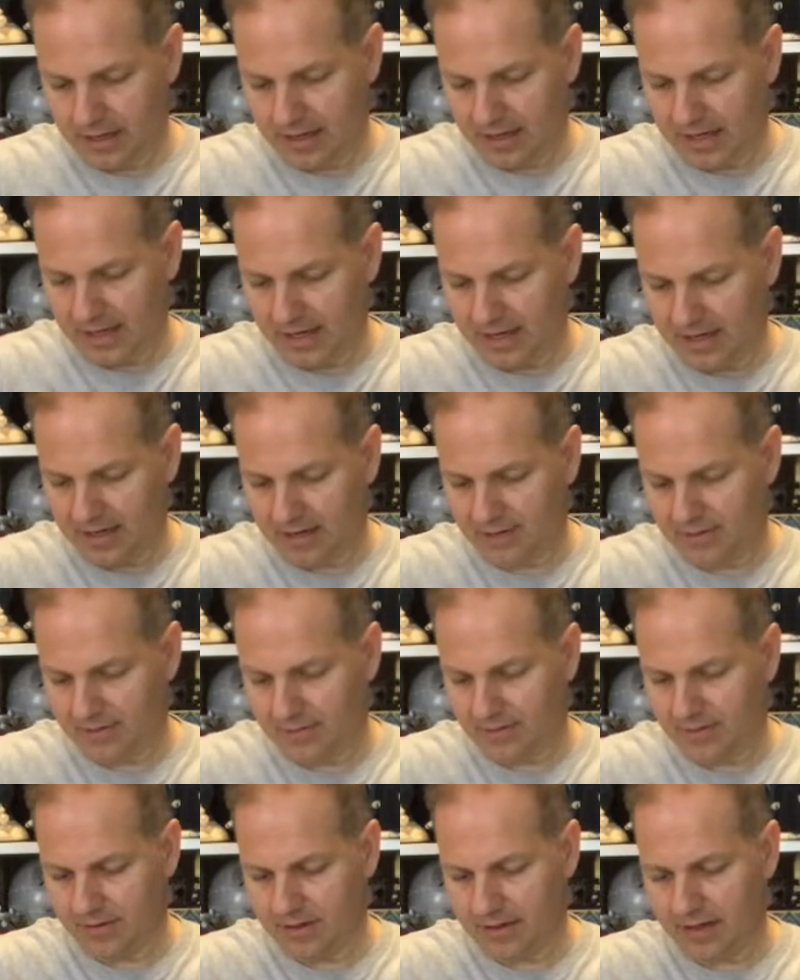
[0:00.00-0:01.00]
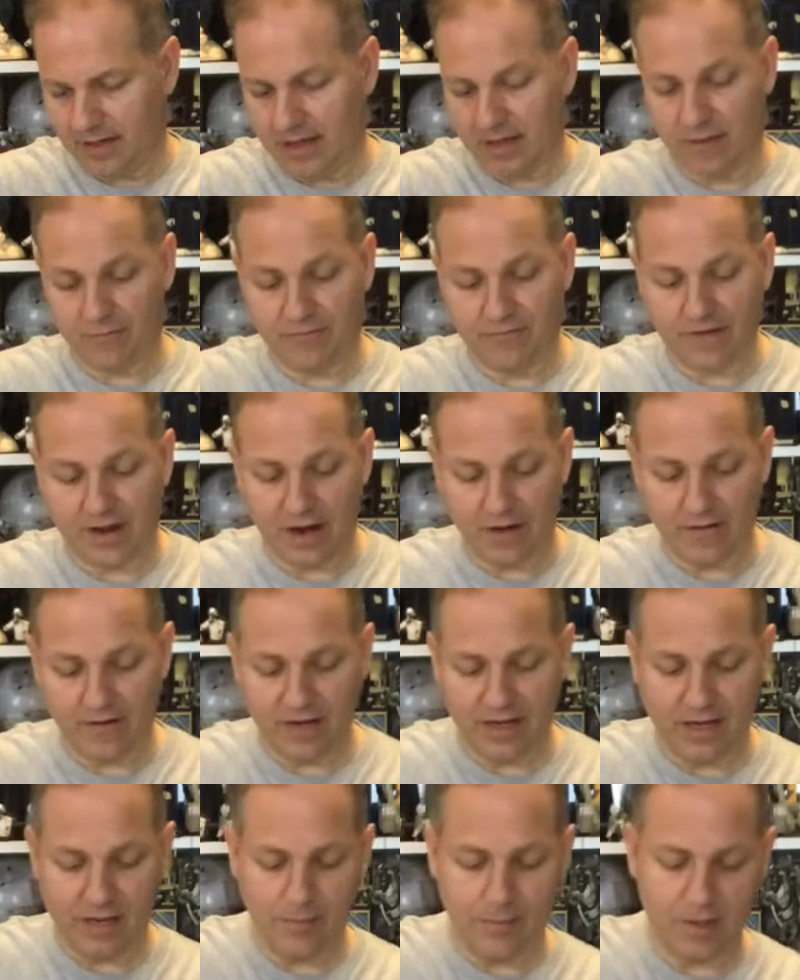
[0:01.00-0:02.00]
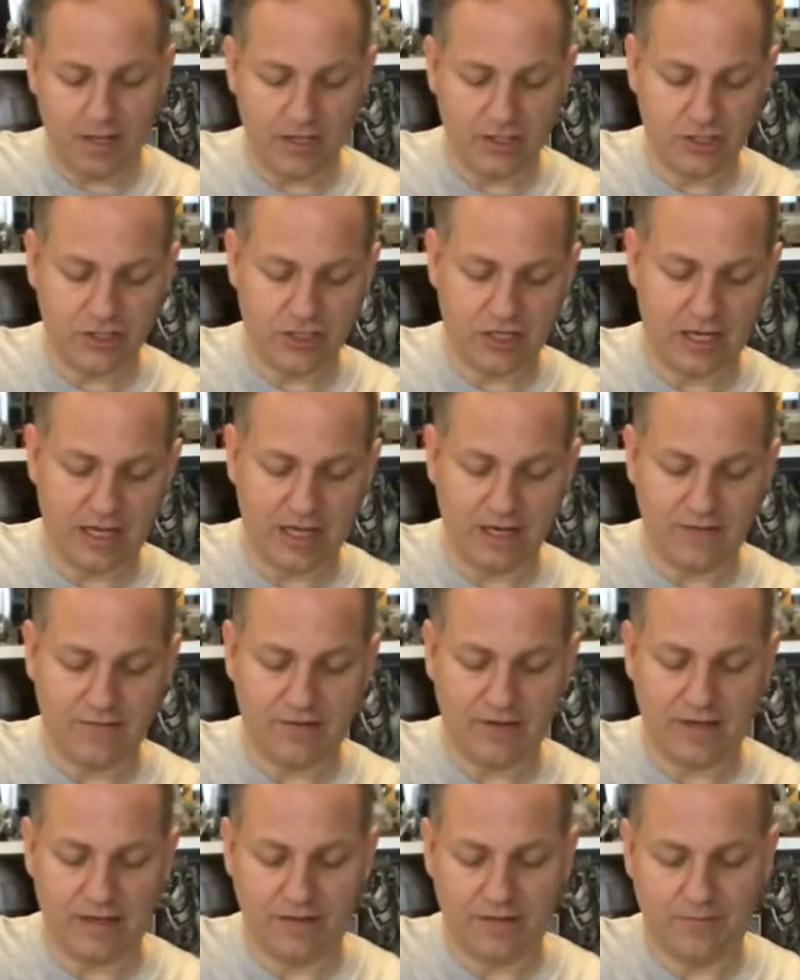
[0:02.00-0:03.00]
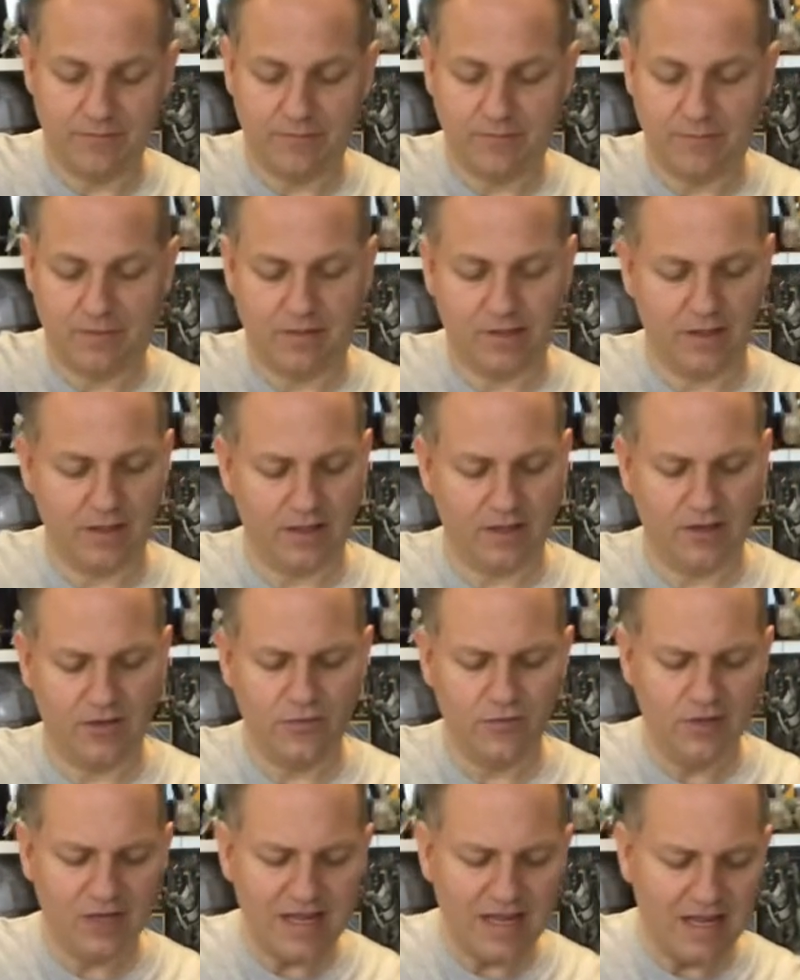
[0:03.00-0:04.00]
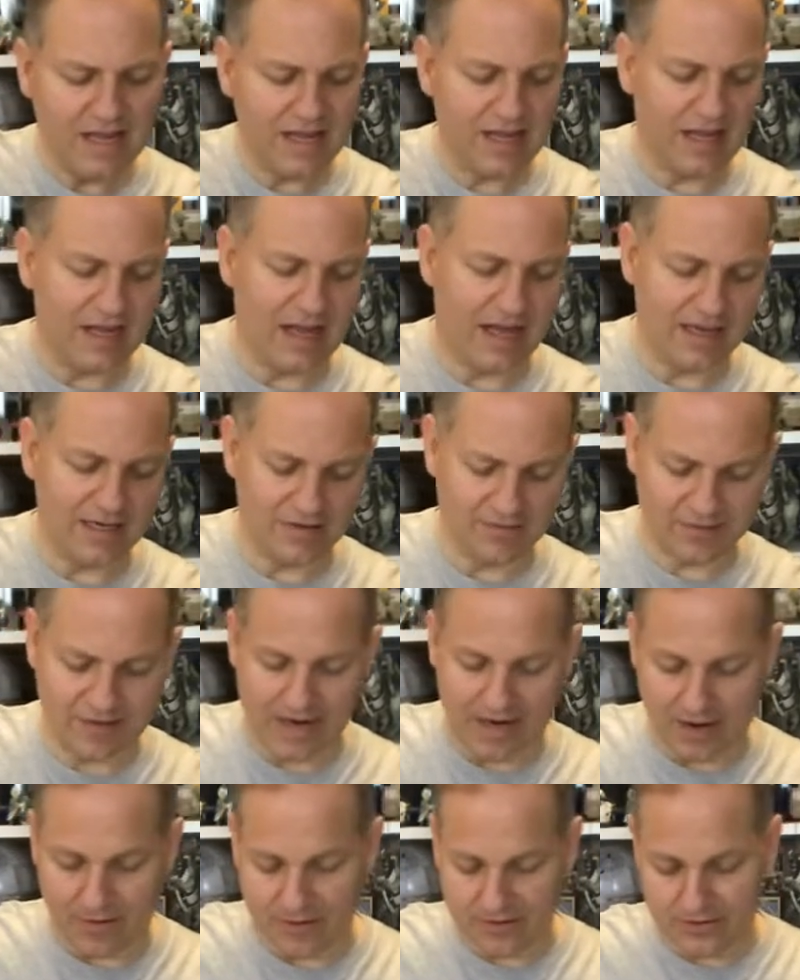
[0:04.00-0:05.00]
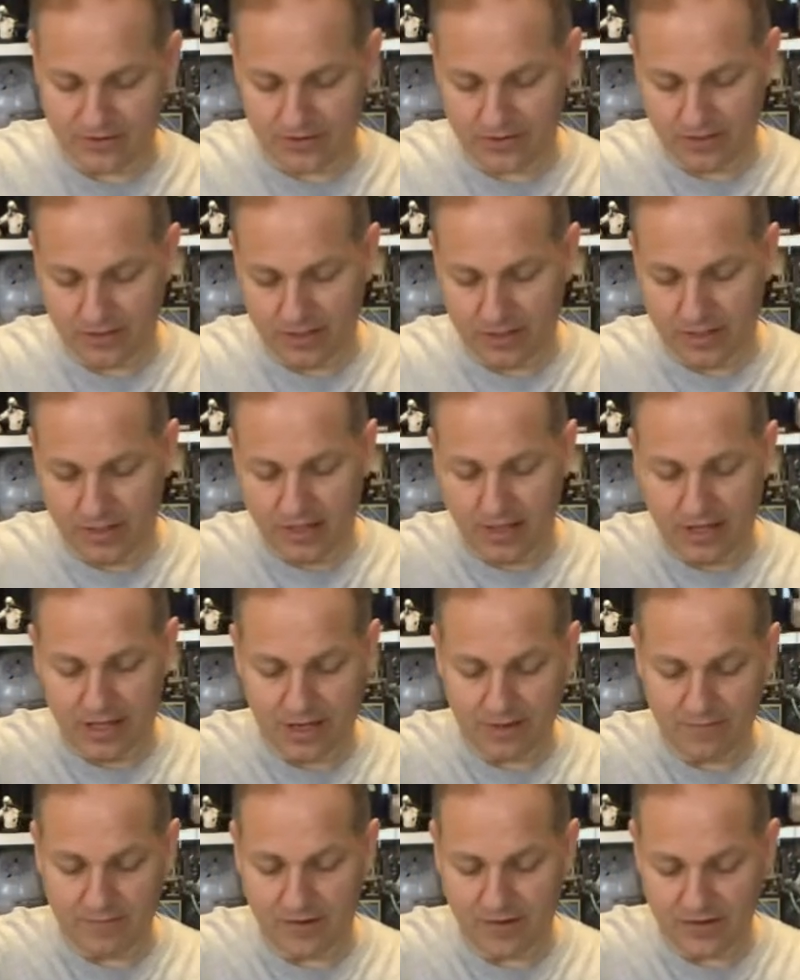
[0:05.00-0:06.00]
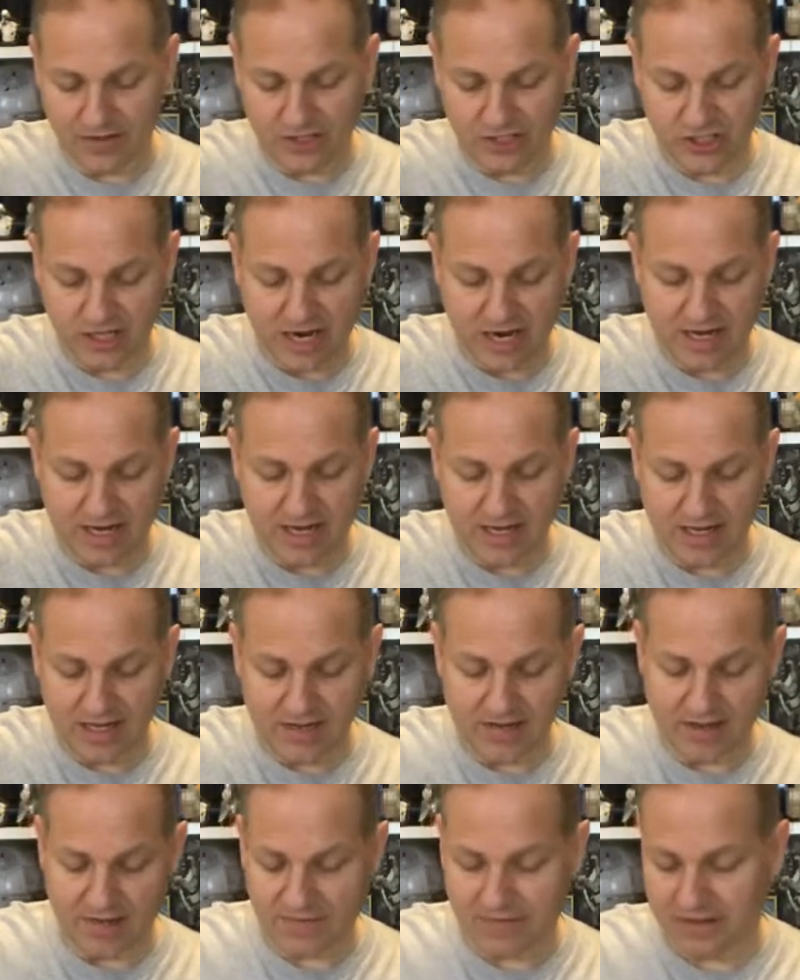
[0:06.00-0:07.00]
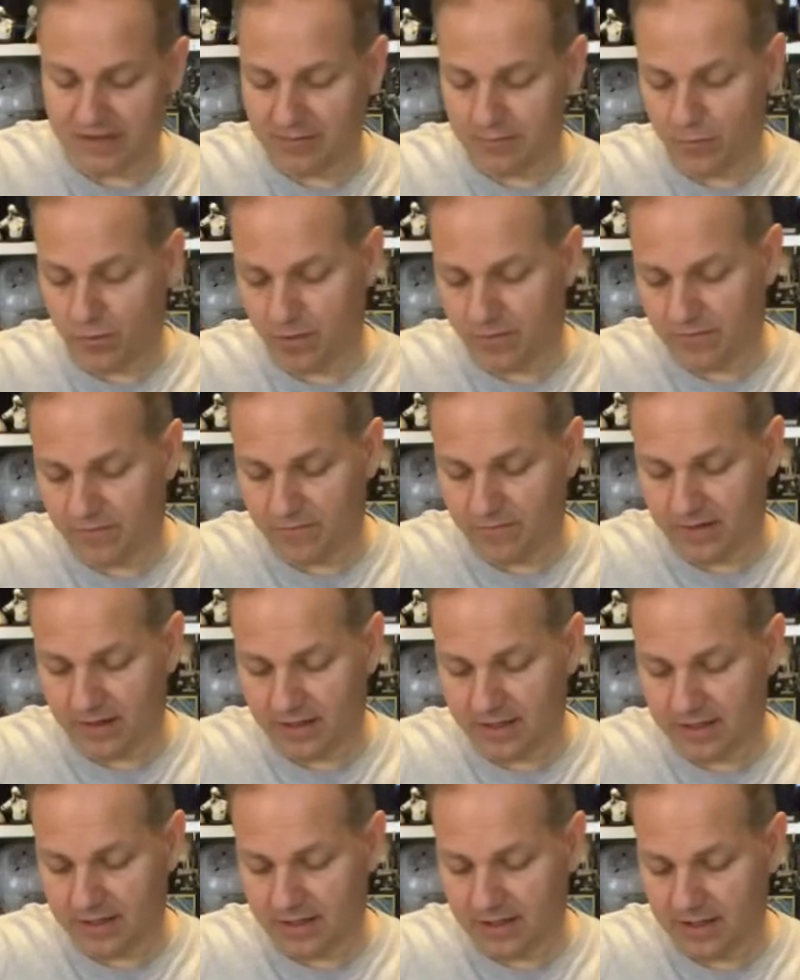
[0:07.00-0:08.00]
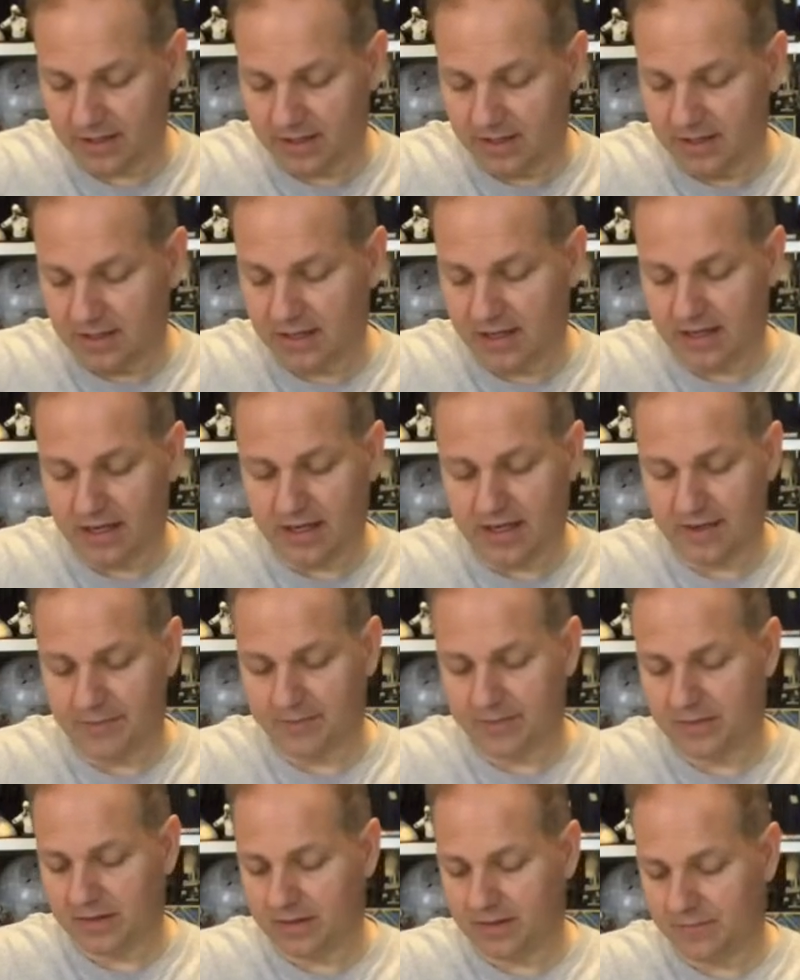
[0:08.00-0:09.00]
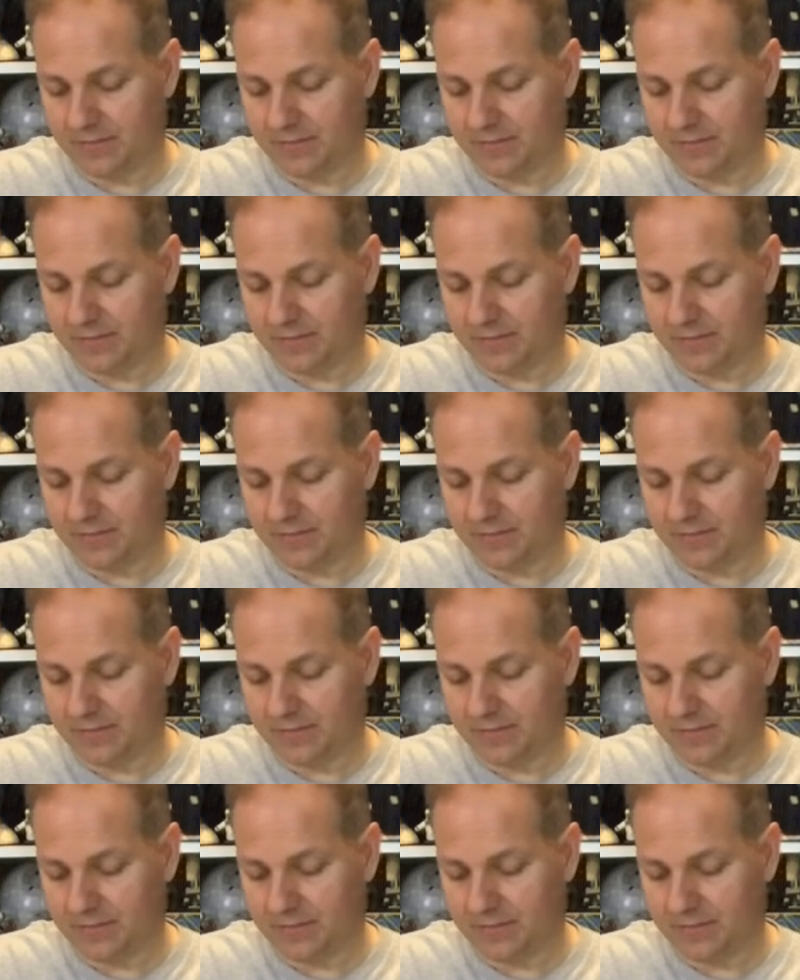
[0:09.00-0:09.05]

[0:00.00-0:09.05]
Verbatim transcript: and very much kind of a unique kind of character. Um, very shady, definitely more of a villain. Um,